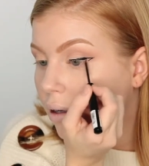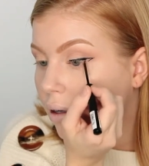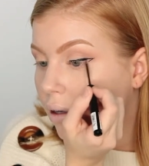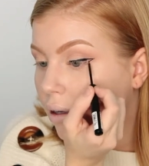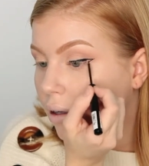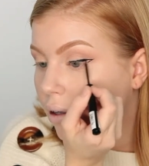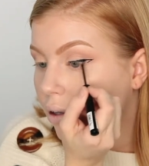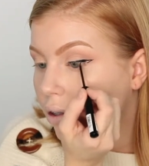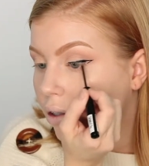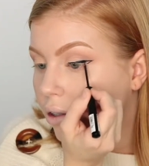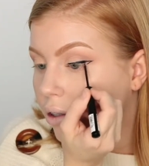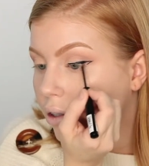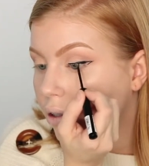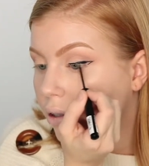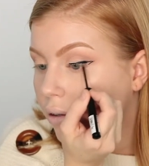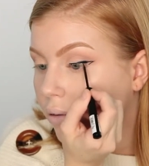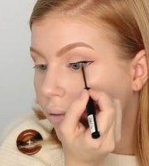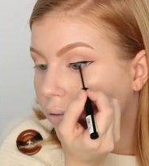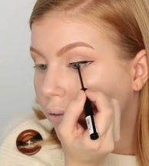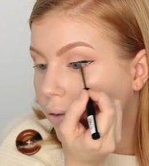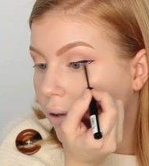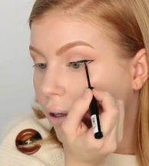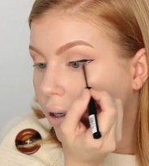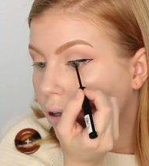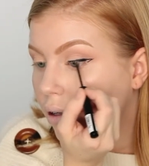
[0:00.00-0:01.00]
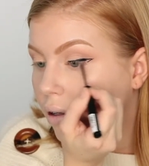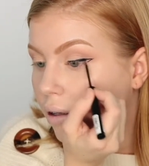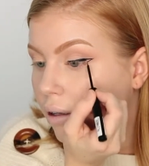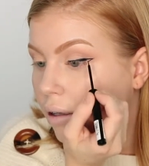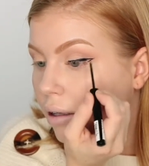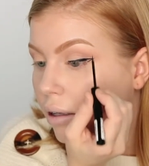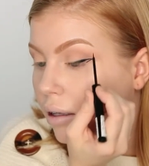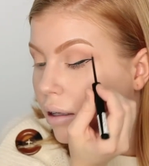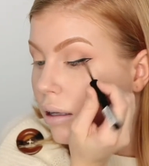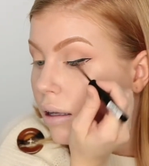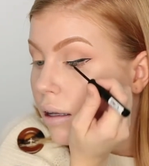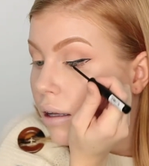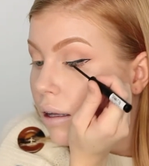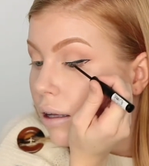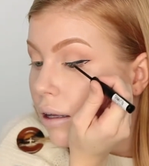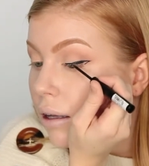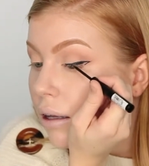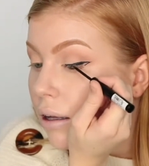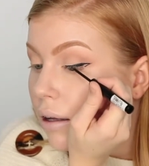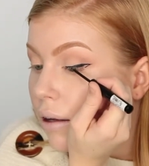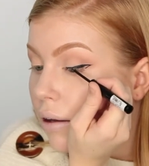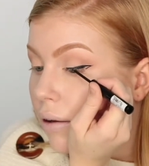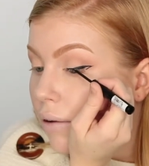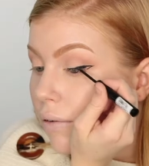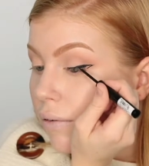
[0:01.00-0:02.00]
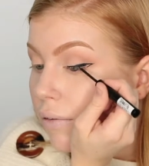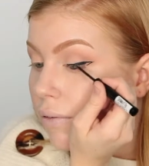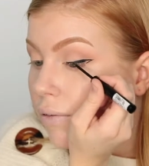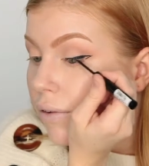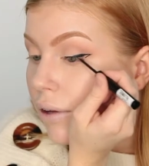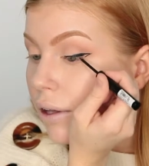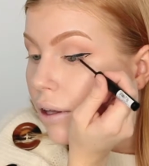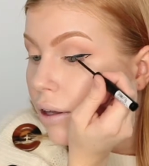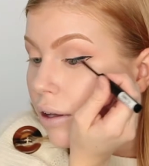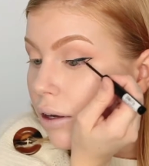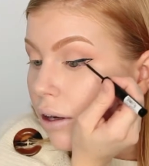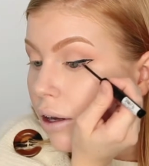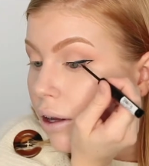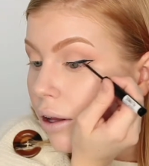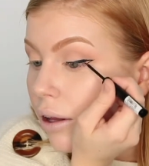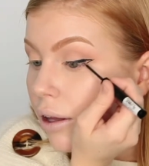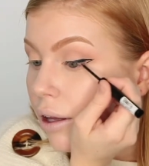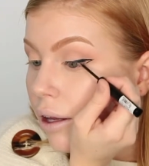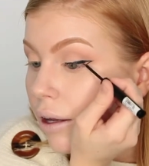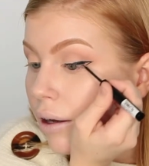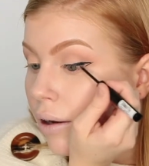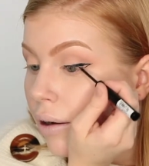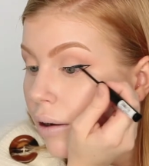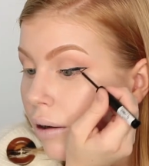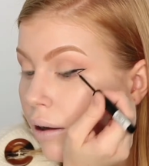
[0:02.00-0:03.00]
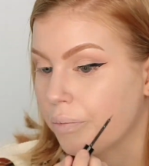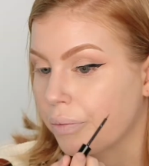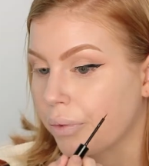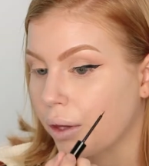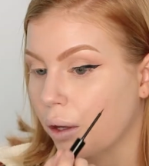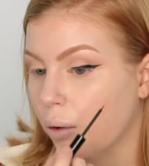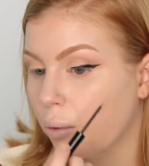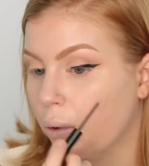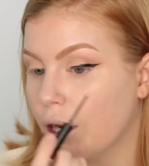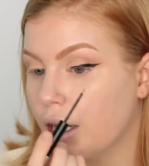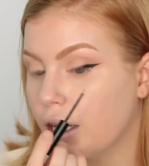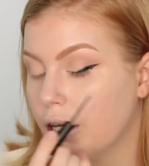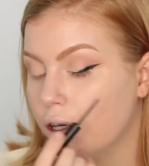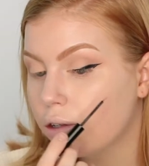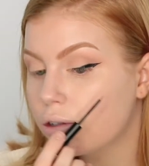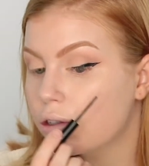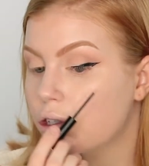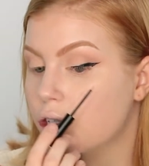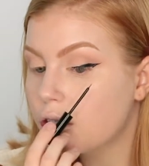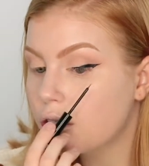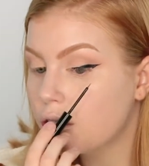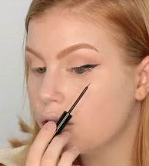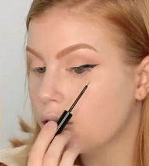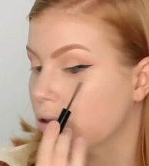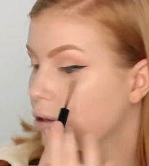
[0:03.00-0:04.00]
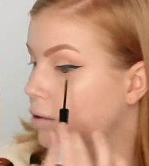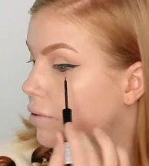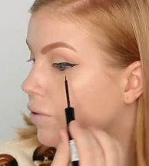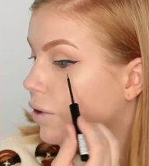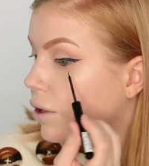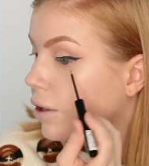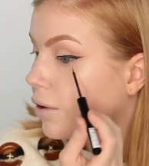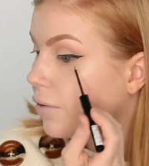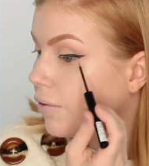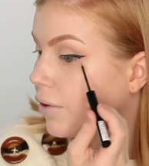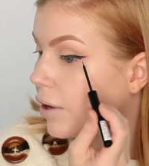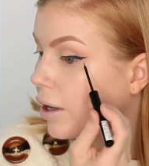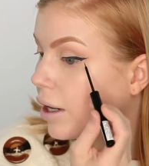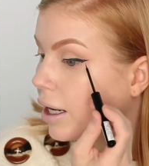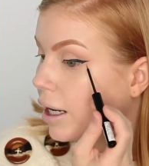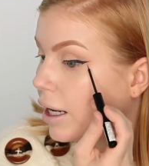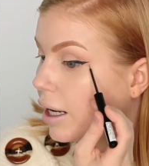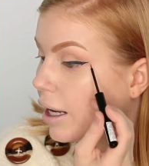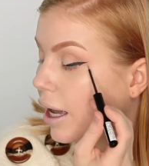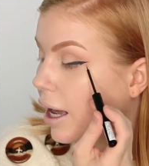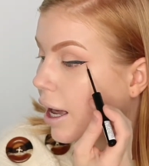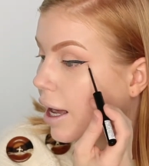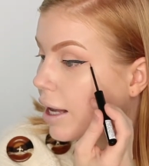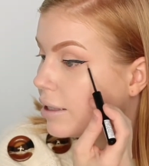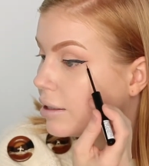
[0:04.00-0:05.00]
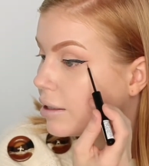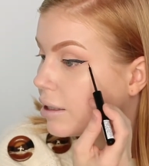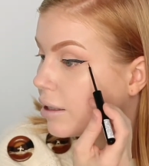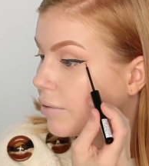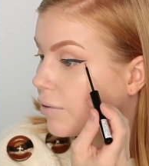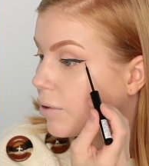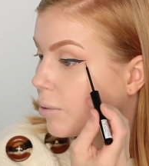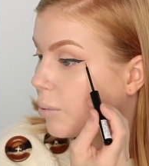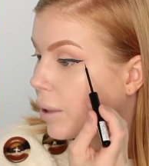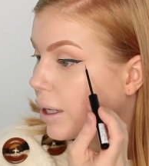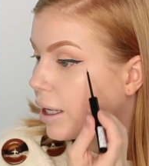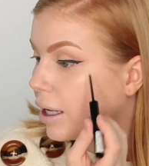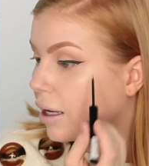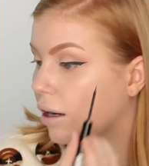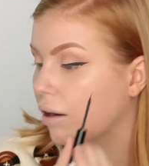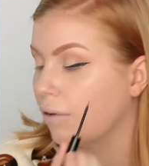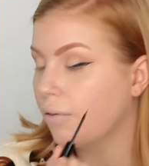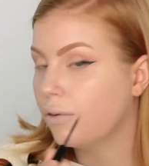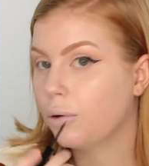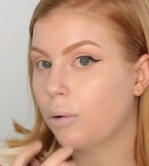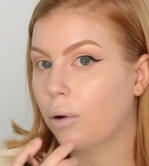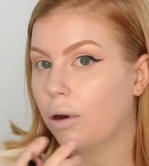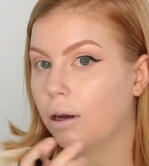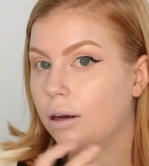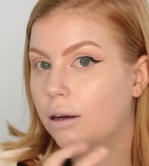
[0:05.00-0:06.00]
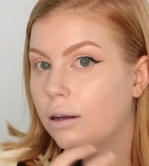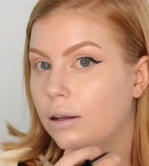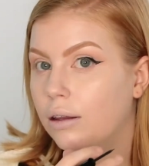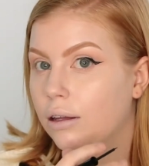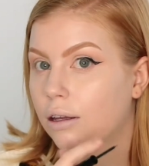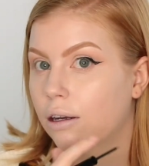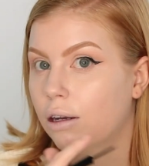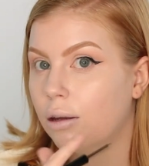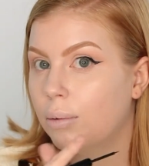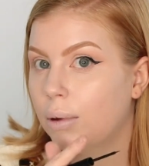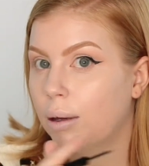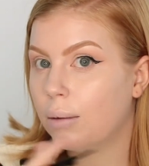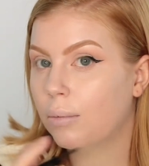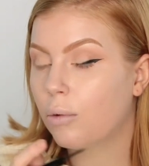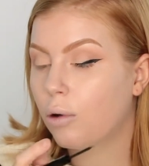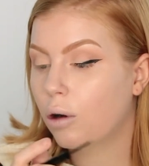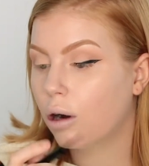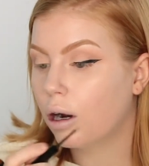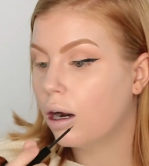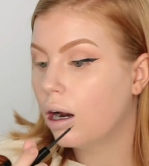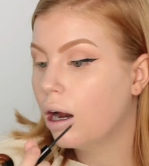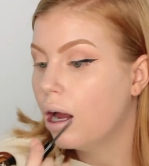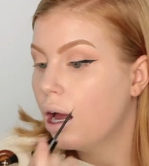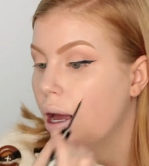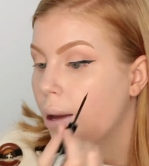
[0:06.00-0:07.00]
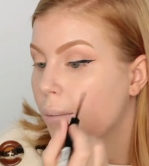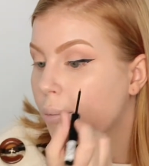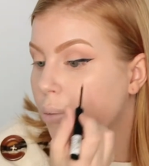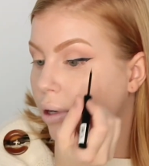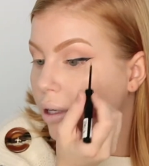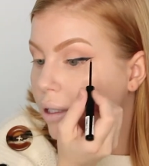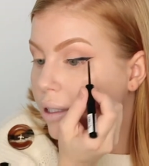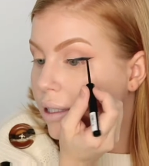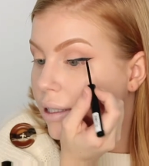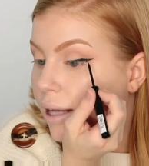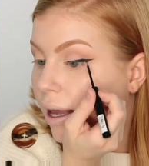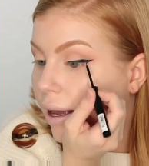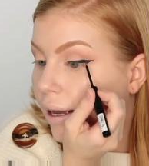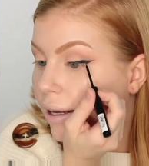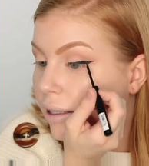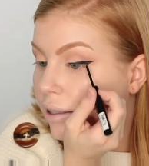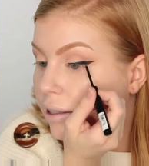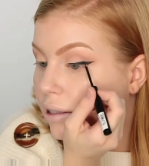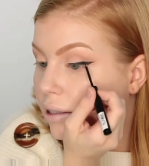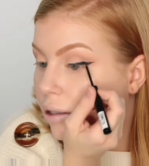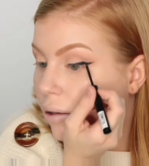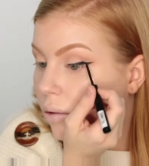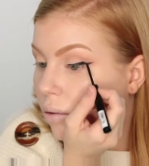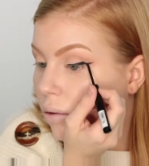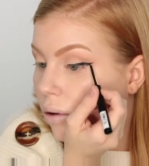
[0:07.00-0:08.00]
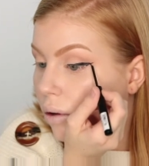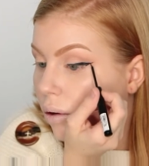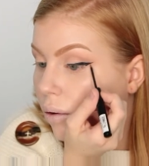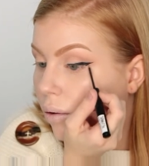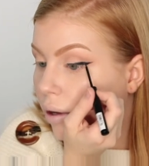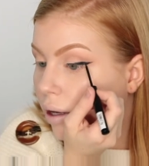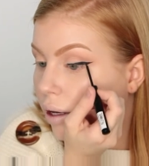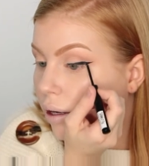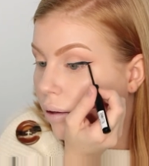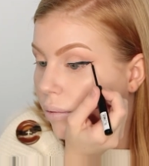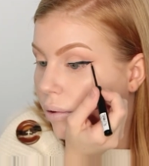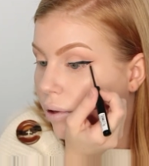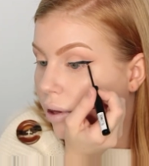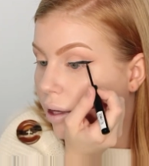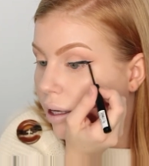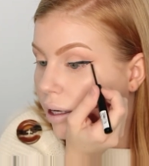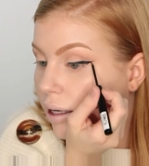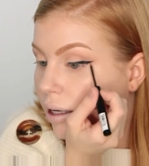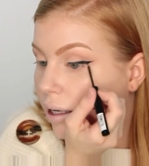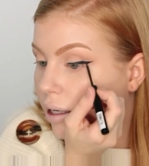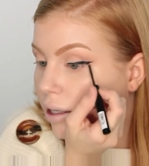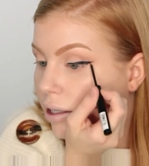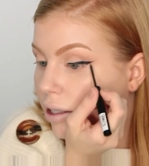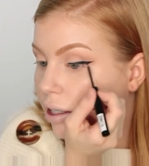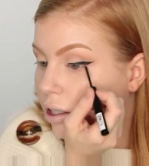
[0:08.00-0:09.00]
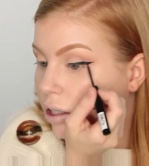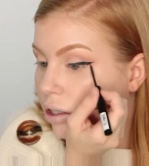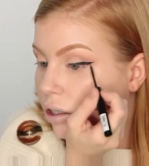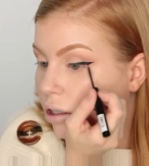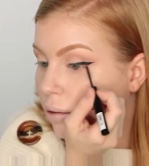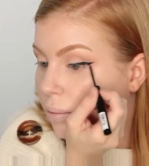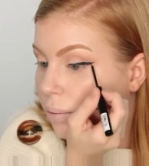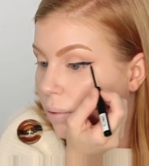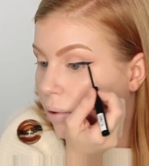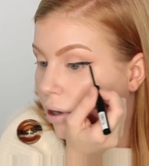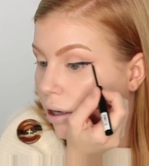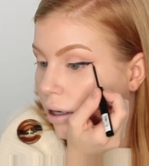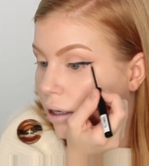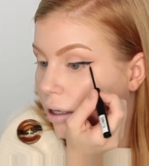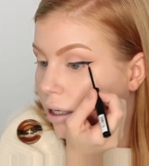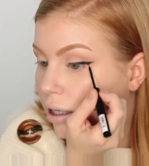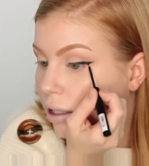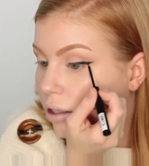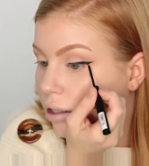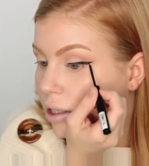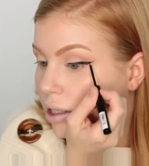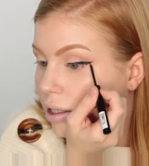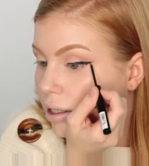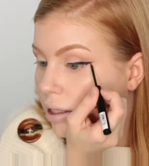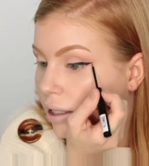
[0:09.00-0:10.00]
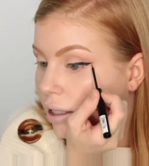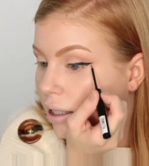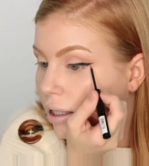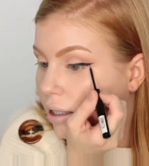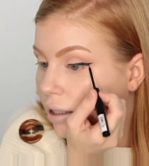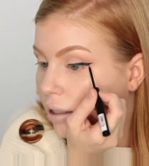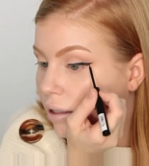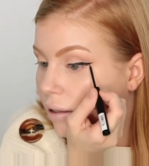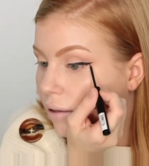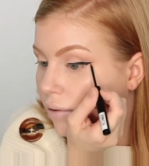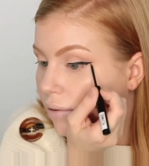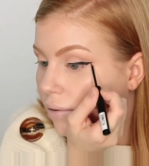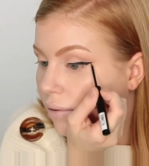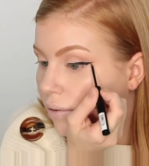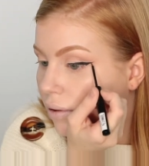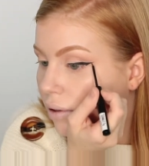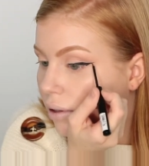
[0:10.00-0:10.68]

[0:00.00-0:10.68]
And then we're just gonna fill it all in. What I usually do is for the very end of the wing here, if you want it a little bit more precise, don't go in with any additional product, just kind of